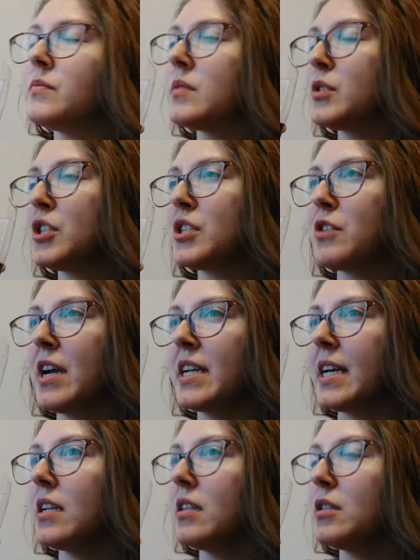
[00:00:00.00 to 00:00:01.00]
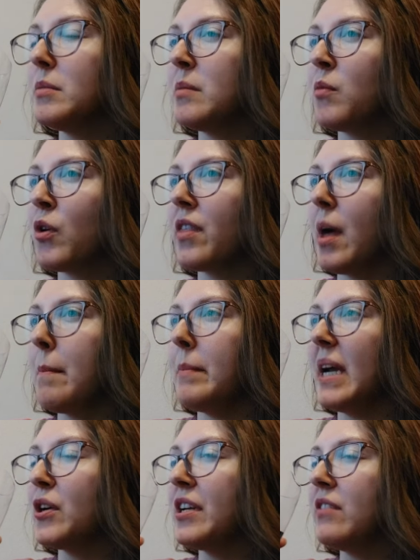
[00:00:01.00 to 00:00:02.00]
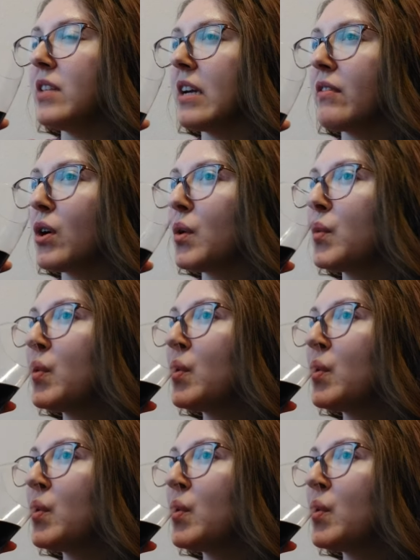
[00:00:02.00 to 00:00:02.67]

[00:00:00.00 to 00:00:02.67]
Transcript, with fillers: I'm just trying to get a little bit more of that berry flavor.